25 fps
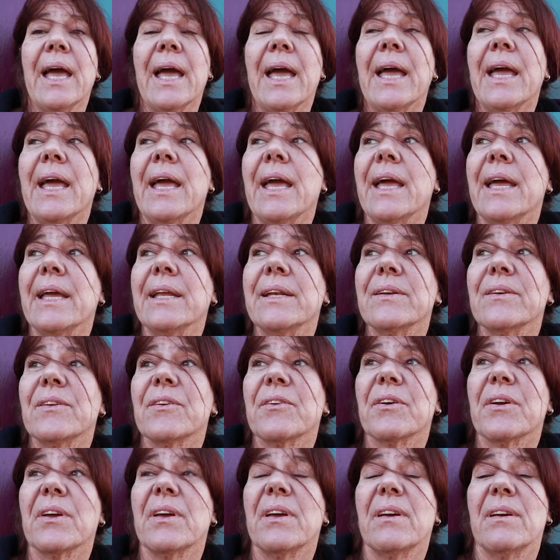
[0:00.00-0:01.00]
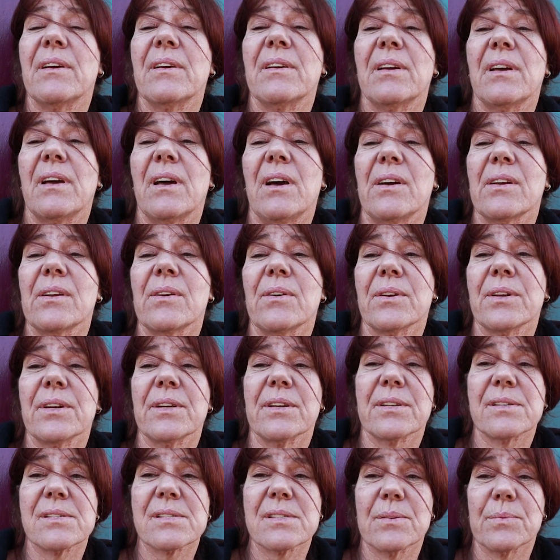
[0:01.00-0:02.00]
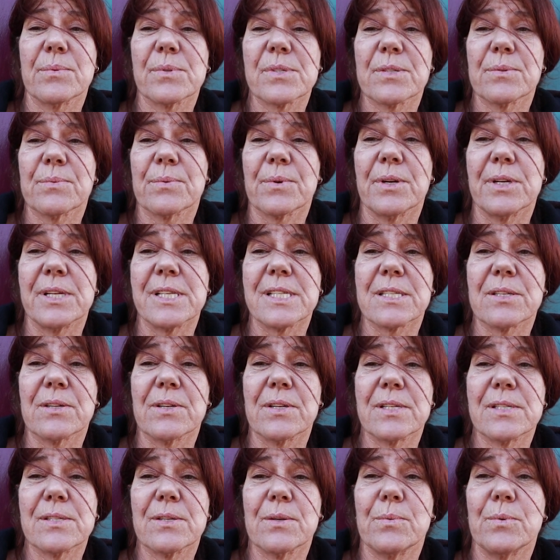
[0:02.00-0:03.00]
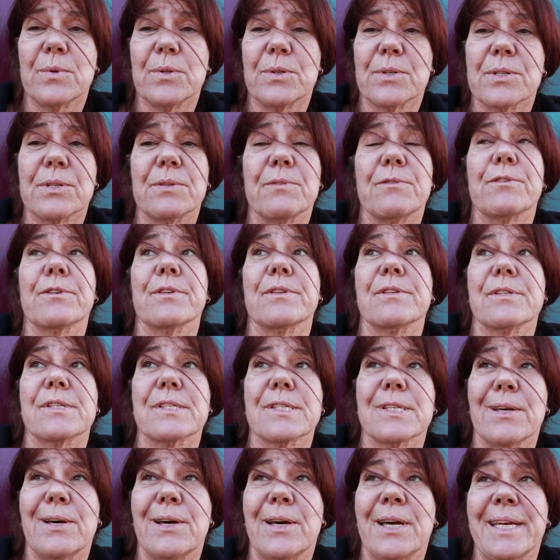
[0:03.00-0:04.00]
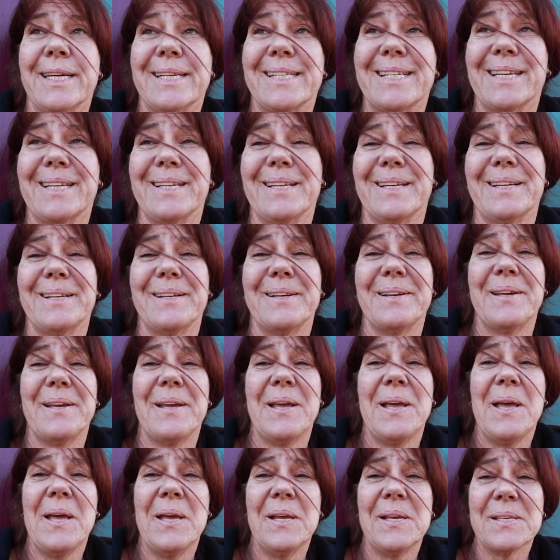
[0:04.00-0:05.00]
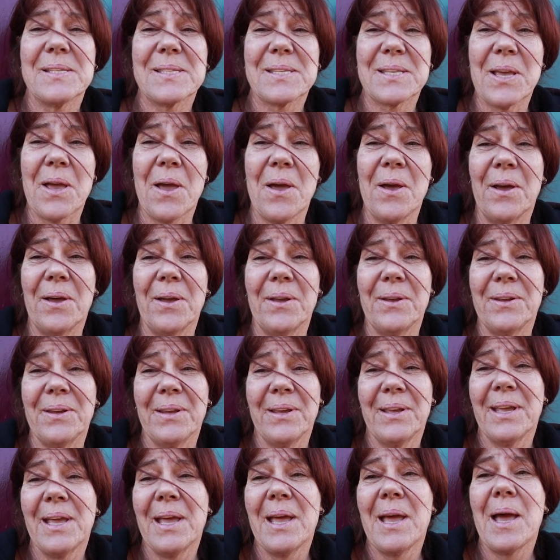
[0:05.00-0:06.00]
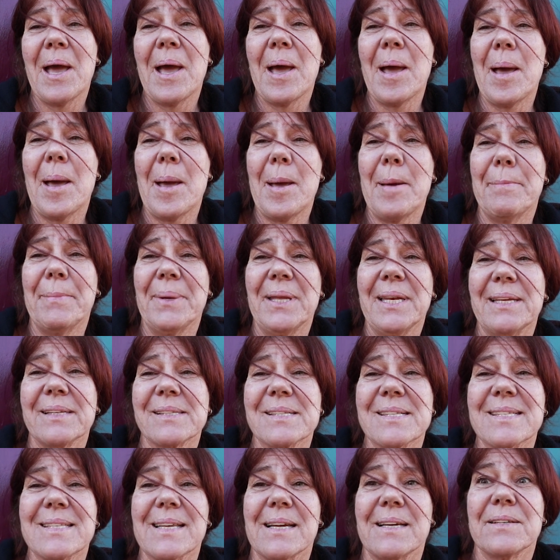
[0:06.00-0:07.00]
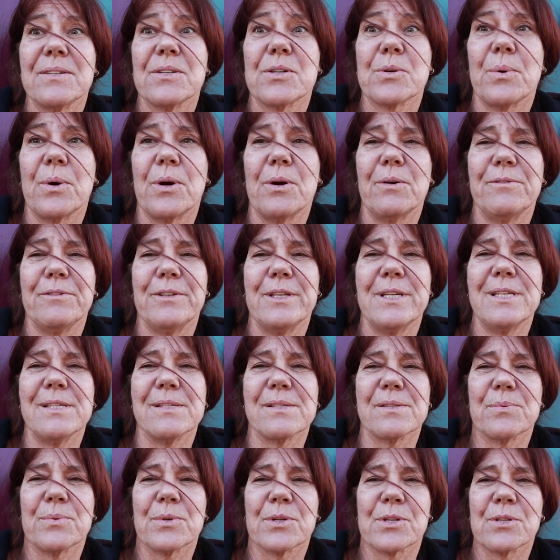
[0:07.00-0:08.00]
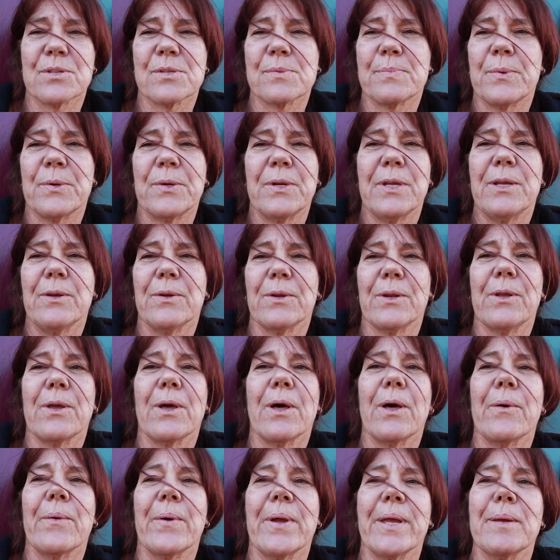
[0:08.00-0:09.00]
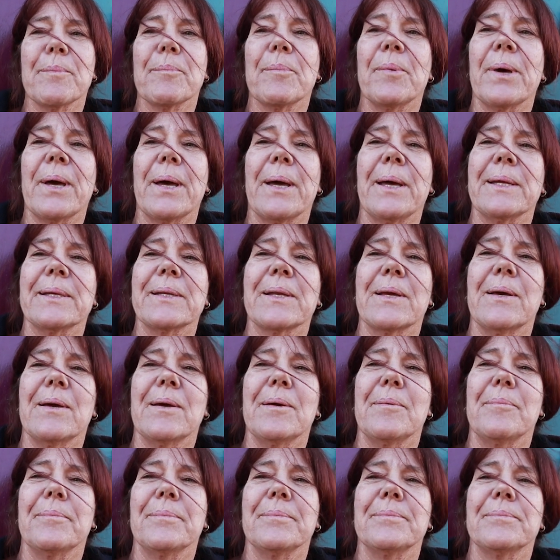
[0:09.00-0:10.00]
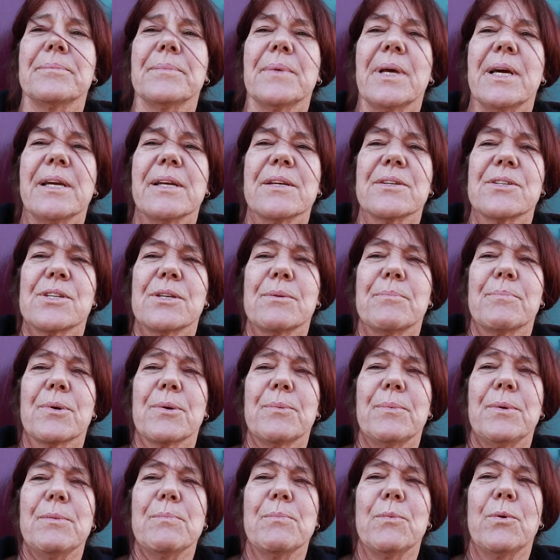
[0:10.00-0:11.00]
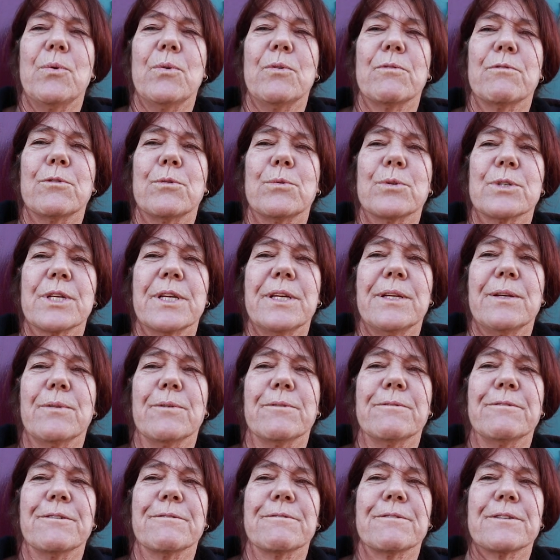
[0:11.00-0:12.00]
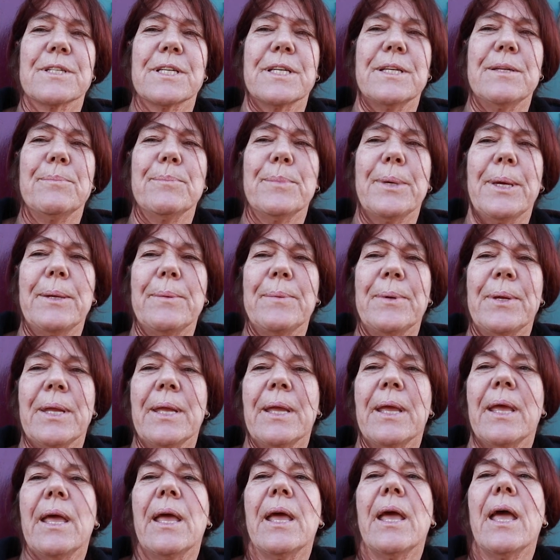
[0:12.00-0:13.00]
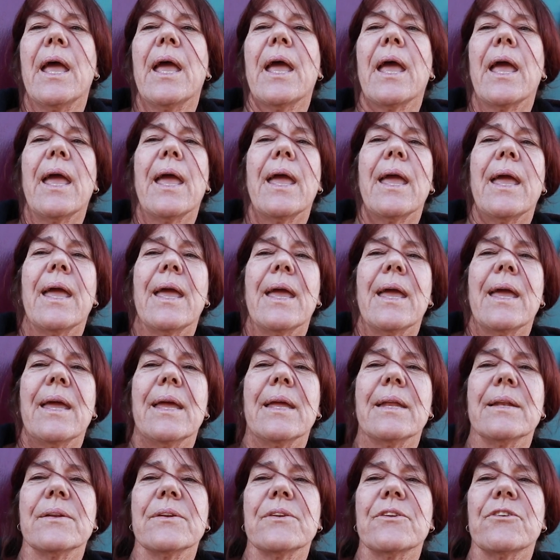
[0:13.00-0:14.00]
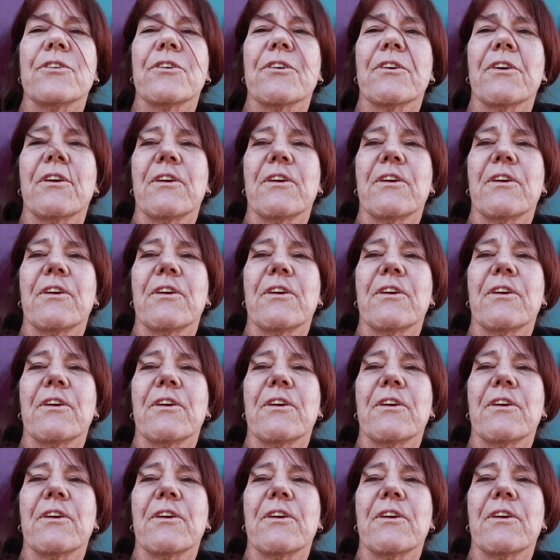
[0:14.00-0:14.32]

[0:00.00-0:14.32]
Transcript: and I got it because it was the right size I wanted for the site. So and it's done 12 years, which is pretty good going, but no, actually probably more, 14 or 15 maybe. And